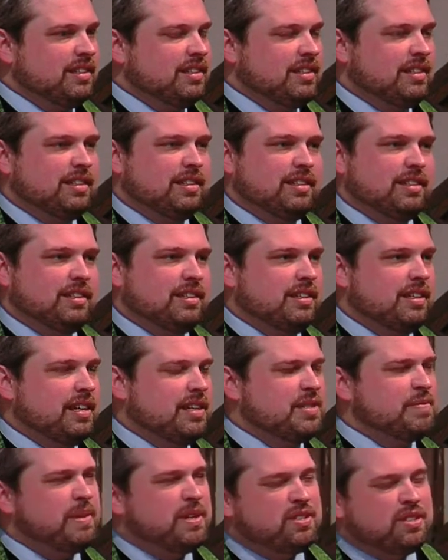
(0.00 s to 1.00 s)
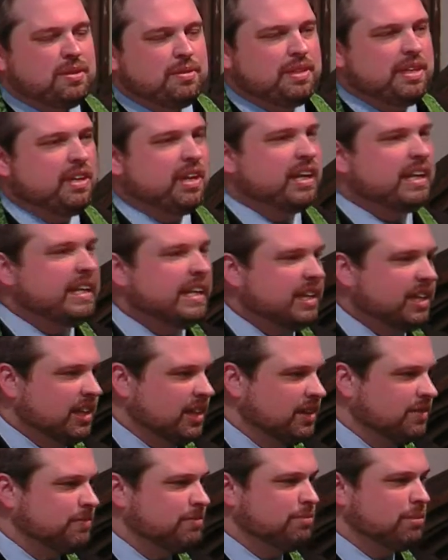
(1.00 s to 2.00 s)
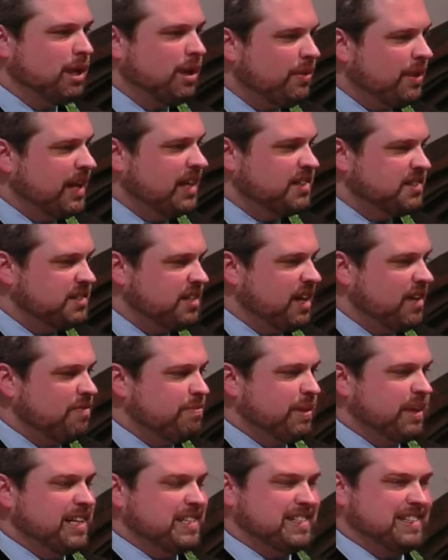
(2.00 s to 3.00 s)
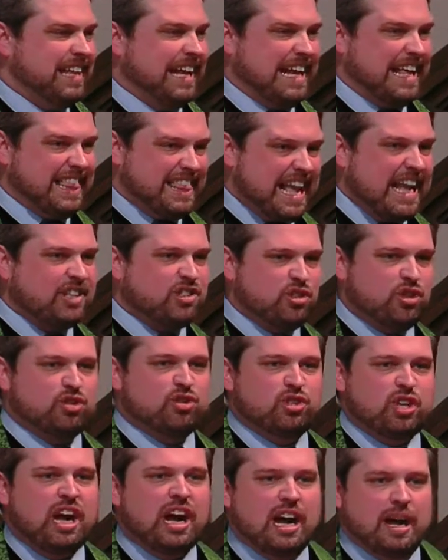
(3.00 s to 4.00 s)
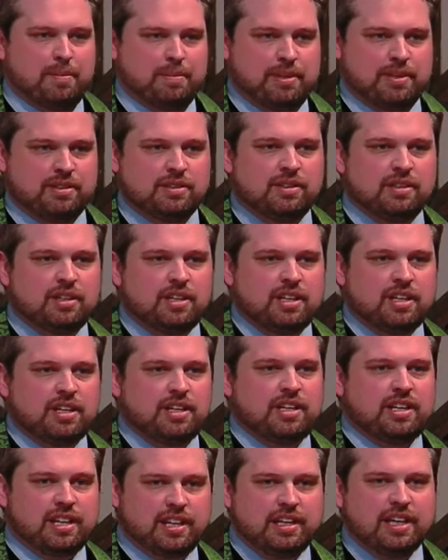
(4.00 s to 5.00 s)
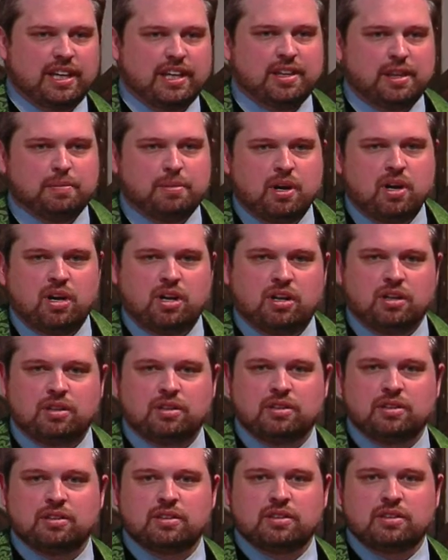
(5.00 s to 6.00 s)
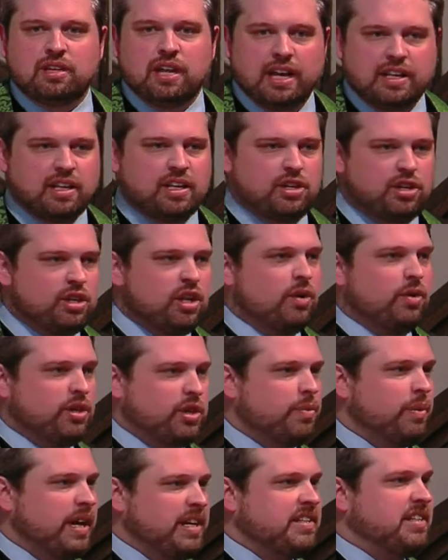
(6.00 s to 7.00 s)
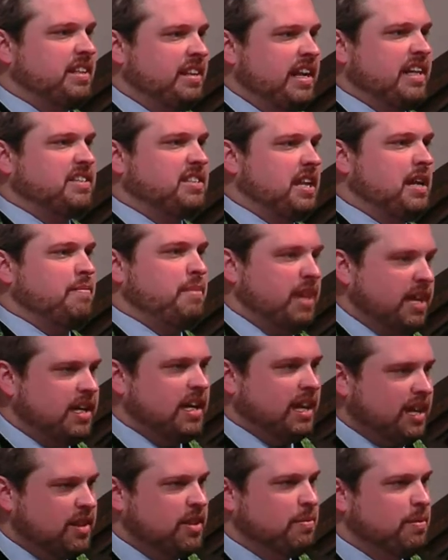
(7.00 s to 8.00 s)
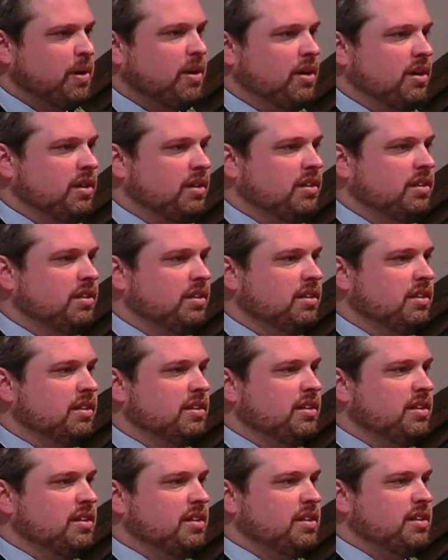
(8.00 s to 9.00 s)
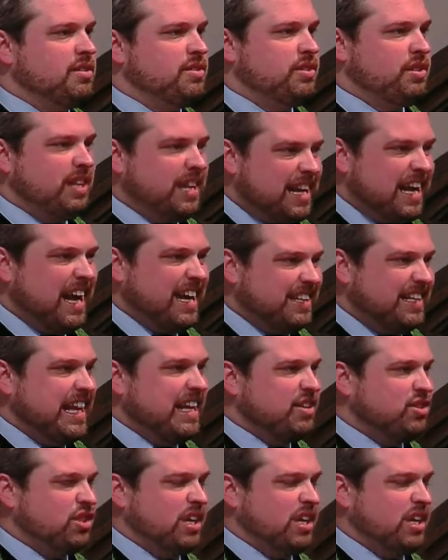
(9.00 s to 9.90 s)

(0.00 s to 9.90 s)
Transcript: Oh, especially when you're a kicker. Blowing it's tough because, like, that's your job. You kick the ball, and then you go and you wait till the next time you kick the ball. So you got that